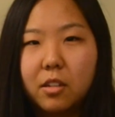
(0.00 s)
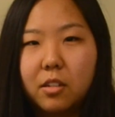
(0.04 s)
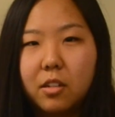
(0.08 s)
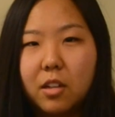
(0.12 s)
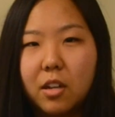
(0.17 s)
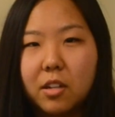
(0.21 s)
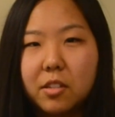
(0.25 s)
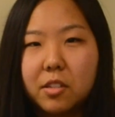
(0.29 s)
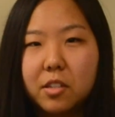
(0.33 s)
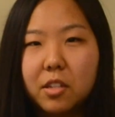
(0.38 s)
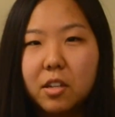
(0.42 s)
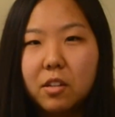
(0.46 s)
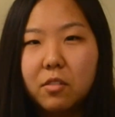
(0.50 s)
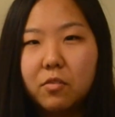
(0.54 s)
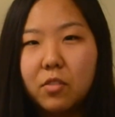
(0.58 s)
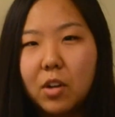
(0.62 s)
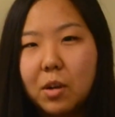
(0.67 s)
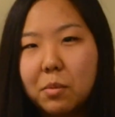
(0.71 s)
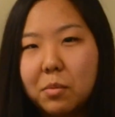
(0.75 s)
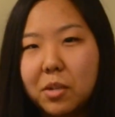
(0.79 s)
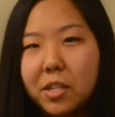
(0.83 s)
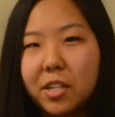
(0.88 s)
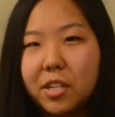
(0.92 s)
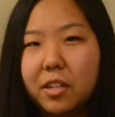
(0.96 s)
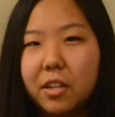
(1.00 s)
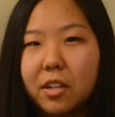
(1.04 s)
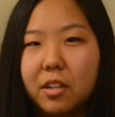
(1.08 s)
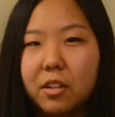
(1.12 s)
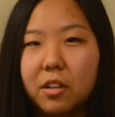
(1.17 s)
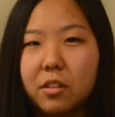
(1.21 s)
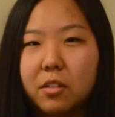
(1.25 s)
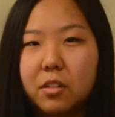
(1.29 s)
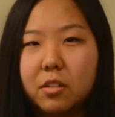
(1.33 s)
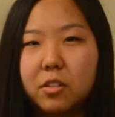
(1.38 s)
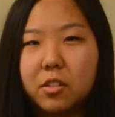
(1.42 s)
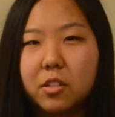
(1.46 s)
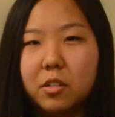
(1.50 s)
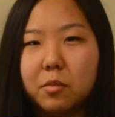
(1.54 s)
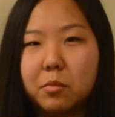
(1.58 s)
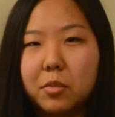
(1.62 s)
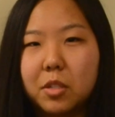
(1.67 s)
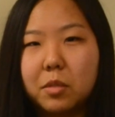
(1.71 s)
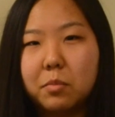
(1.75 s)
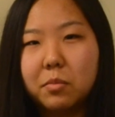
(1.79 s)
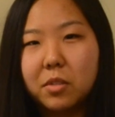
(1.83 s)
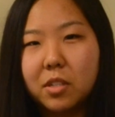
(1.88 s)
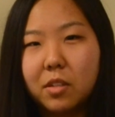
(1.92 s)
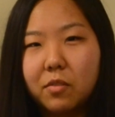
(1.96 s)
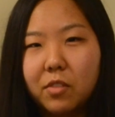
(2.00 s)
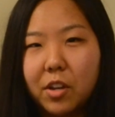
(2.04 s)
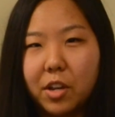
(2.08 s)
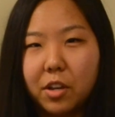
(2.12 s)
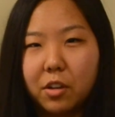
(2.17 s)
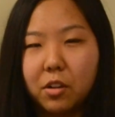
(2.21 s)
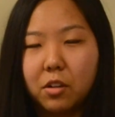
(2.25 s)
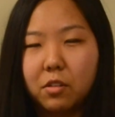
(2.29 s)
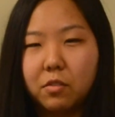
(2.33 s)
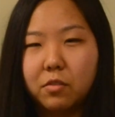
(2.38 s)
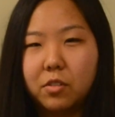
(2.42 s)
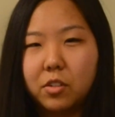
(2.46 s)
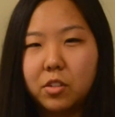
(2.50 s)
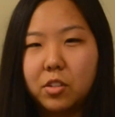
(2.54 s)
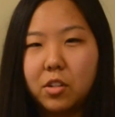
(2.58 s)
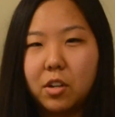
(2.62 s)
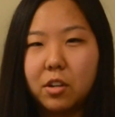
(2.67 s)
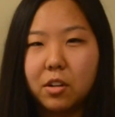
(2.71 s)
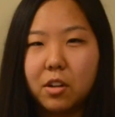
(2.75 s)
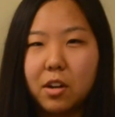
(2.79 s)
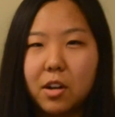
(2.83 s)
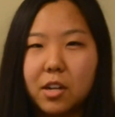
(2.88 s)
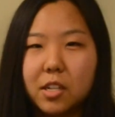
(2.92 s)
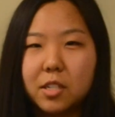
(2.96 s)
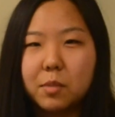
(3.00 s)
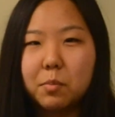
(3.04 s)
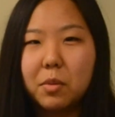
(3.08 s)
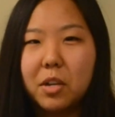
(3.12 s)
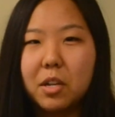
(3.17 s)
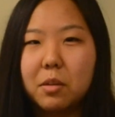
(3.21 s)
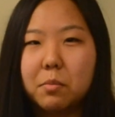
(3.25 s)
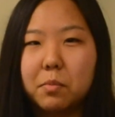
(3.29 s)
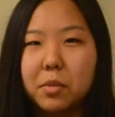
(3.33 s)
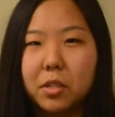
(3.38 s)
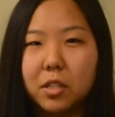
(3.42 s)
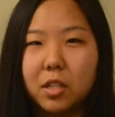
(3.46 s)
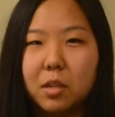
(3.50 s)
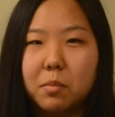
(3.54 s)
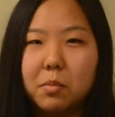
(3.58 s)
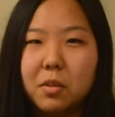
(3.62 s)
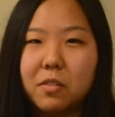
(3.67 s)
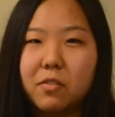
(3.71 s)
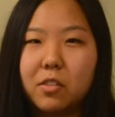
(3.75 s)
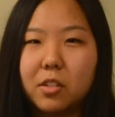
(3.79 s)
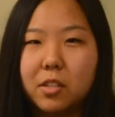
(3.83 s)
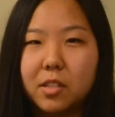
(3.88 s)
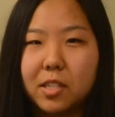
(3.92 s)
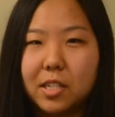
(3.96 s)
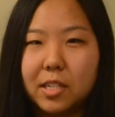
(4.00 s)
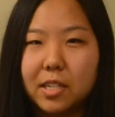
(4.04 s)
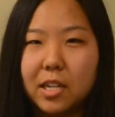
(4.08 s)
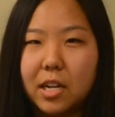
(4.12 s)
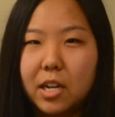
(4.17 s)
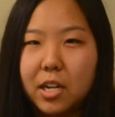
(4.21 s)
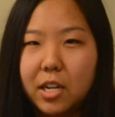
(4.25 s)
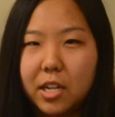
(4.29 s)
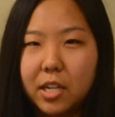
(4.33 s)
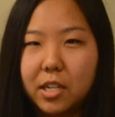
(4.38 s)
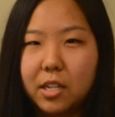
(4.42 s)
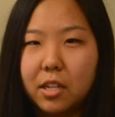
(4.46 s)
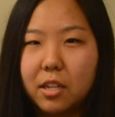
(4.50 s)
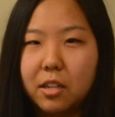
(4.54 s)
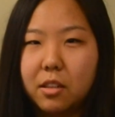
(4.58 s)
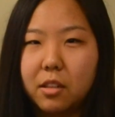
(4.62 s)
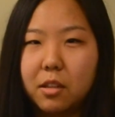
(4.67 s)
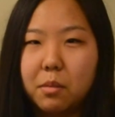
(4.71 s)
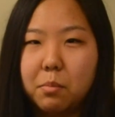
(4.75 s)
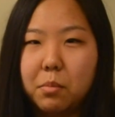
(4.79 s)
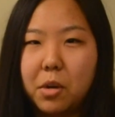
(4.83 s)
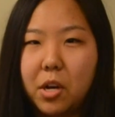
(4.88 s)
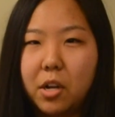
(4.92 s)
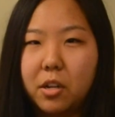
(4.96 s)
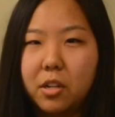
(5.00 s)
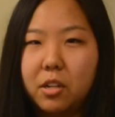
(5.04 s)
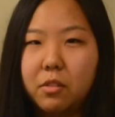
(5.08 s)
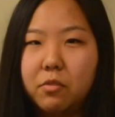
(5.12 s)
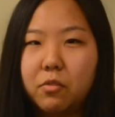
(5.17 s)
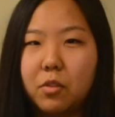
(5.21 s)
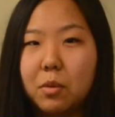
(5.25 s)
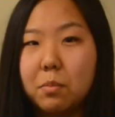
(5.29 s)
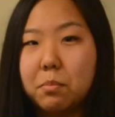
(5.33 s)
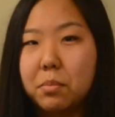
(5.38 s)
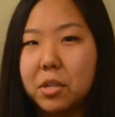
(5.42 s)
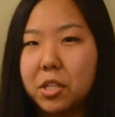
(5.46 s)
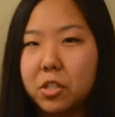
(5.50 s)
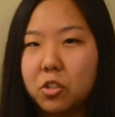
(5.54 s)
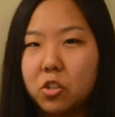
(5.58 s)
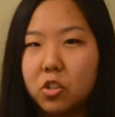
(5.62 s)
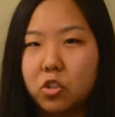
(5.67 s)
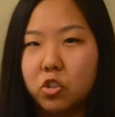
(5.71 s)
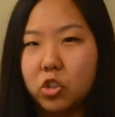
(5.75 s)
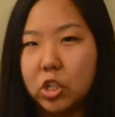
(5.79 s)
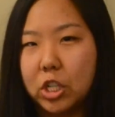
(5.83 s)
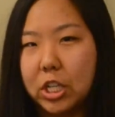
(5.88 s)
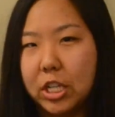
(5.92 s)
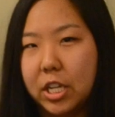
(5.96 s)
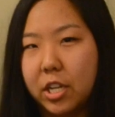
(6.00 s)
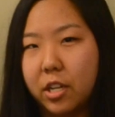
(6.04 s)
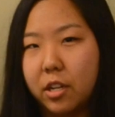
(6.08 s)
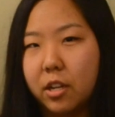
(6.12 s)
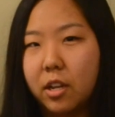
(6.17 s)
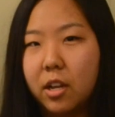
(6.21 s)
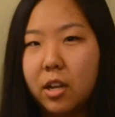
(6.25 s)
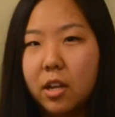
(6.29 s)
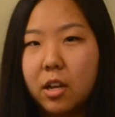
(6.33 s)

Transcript: Nausea, vomiting, and other symptoms of hangovers are caused by buildup of acetaldehyde in the body from binge drinking.